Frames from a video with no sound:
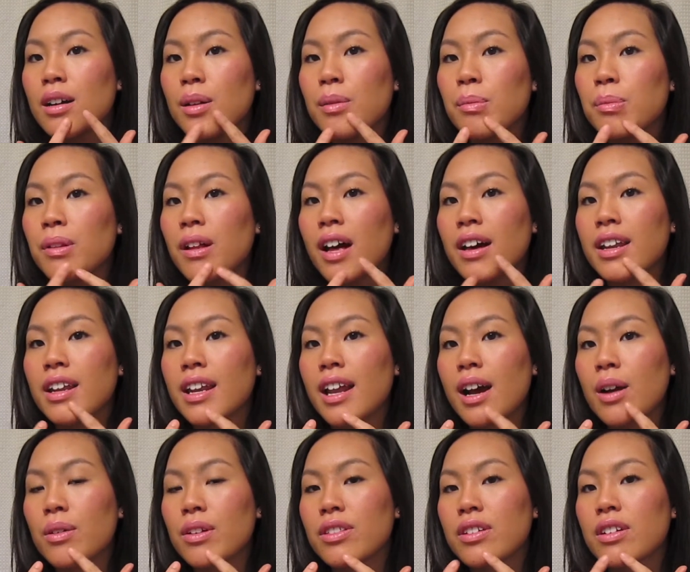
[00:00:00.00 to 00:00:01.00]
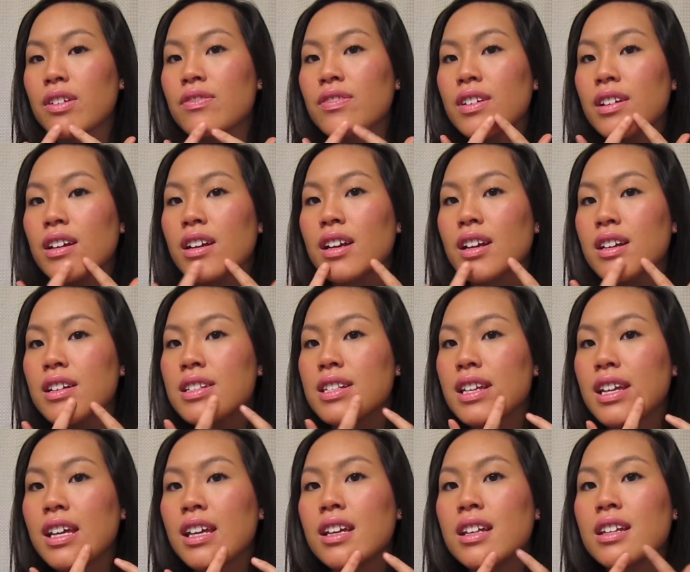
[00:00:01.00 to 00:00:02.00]
blot it out with your fingers,
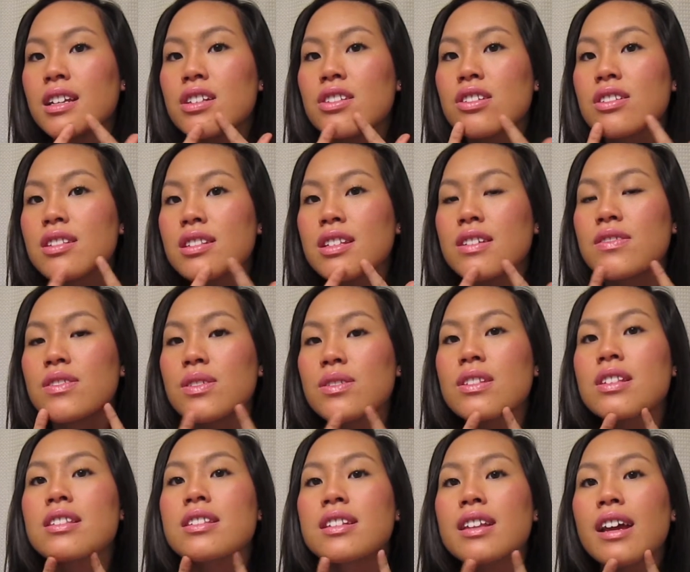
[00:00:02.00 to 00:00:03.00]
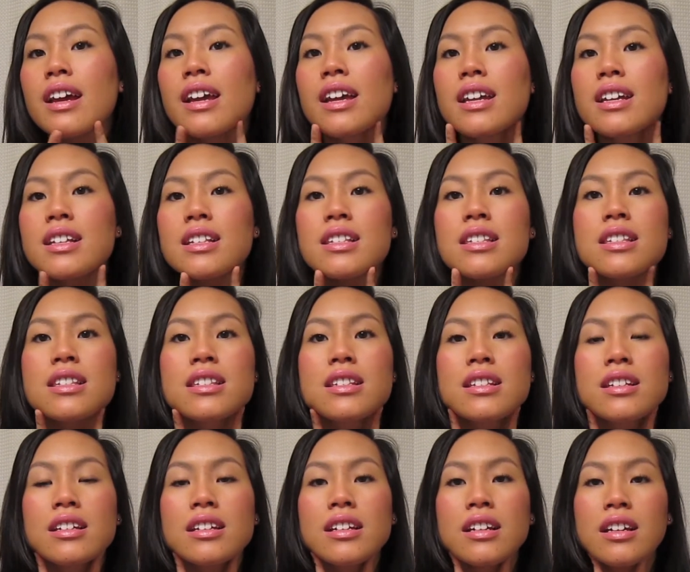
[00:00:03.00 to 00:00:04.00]
and it just gives you this nice
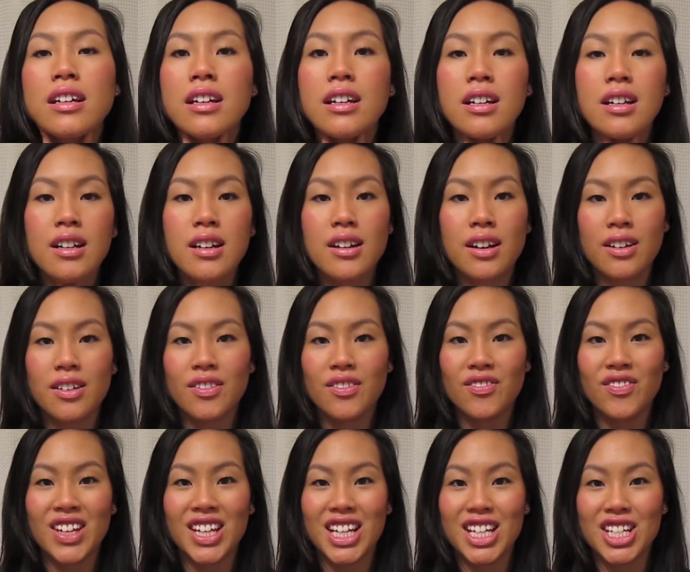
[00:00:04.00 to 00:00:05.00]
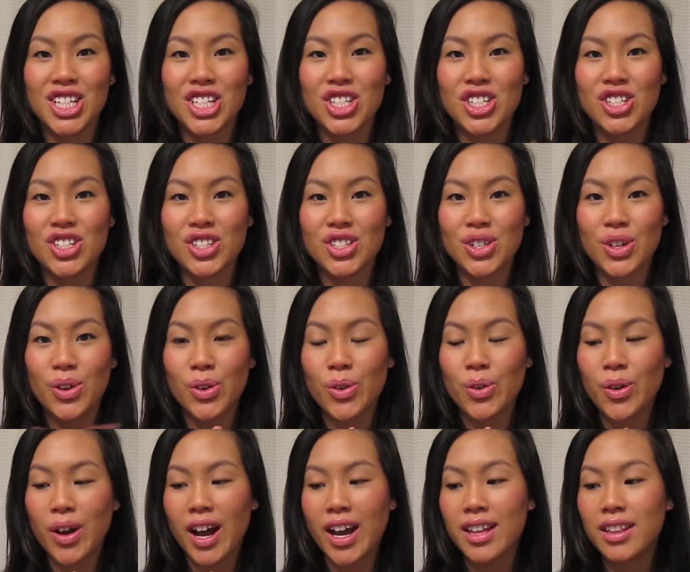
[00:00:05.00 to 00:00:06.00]
finish.
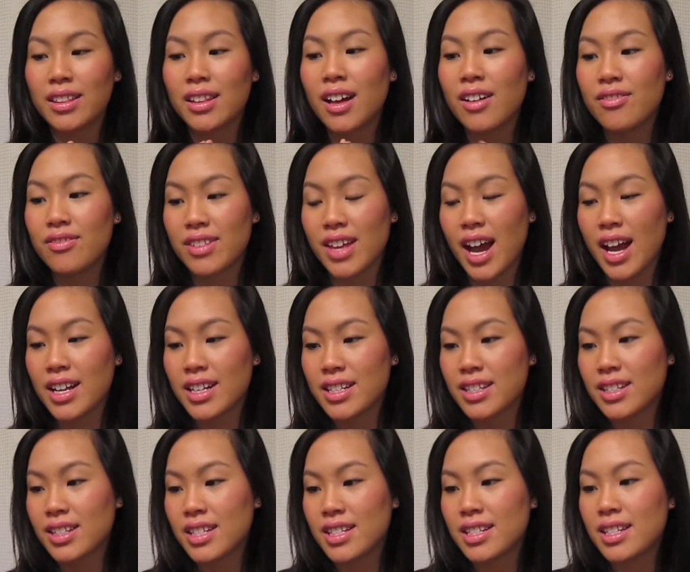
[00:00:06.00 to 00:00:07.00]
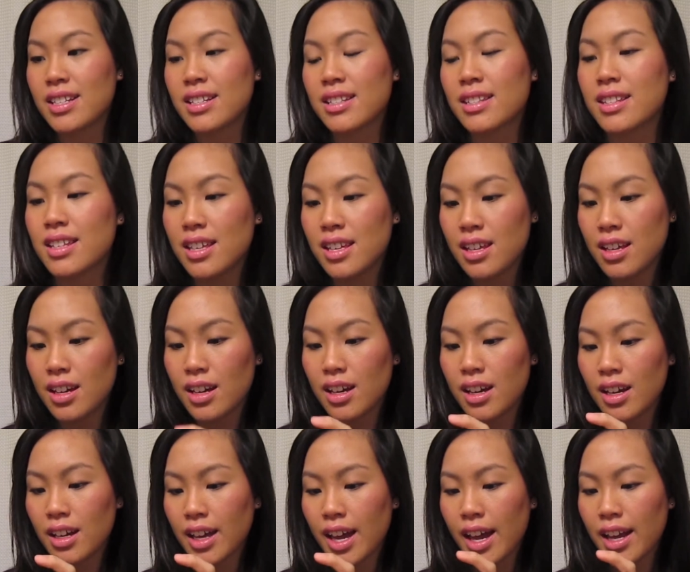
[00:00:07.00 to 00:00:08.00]
So I love that. This is the,
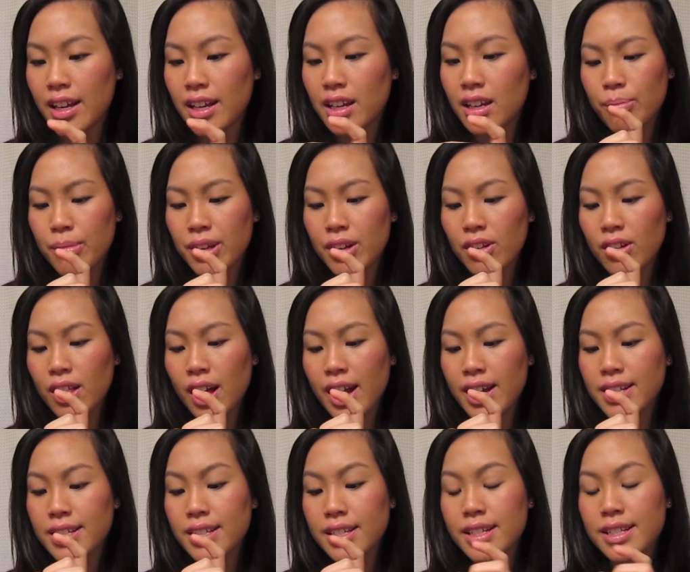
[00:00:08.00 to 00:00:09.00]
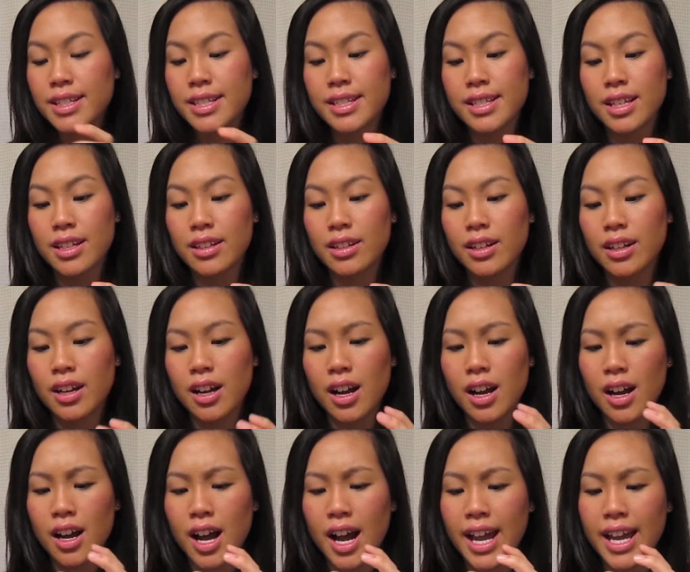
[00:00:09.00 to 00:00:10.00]
again, Mineralized Concealer.
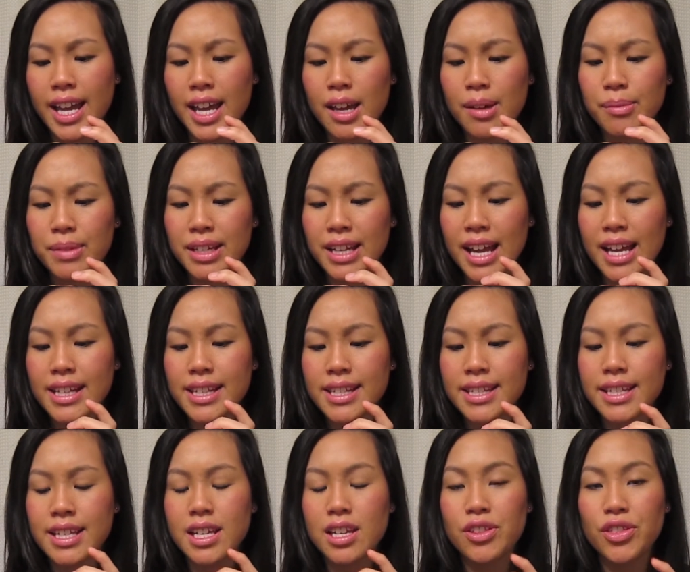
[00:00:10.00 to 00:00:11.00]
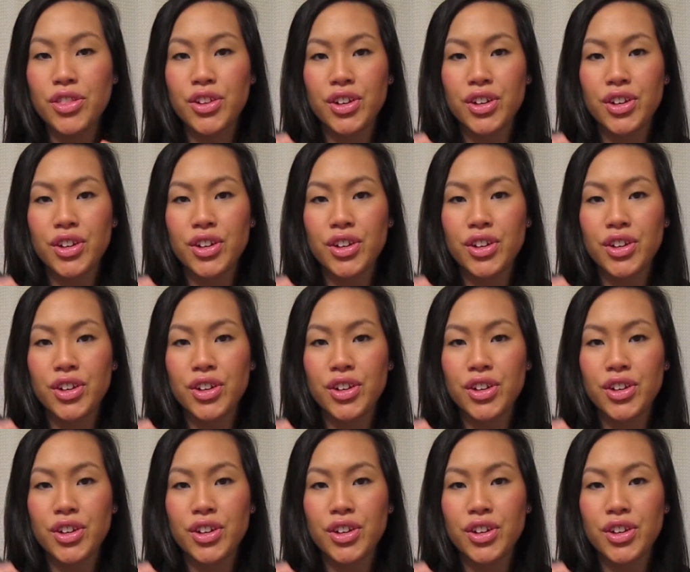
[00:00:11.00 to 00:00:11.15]
I am in NC